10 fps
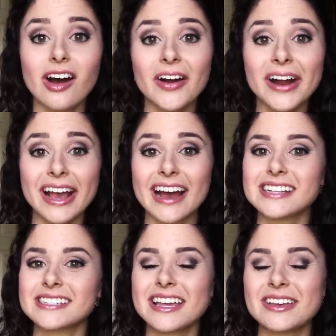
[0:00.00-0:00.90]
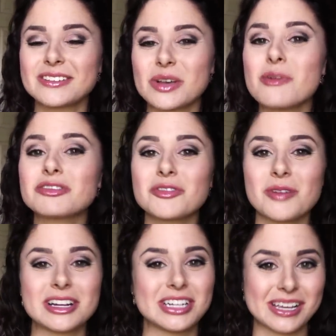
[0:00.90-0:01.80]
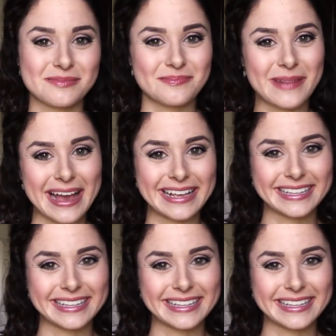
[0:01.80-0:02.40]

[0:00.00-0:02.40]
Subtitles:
All right, guys, thank you so much for watching. Bye.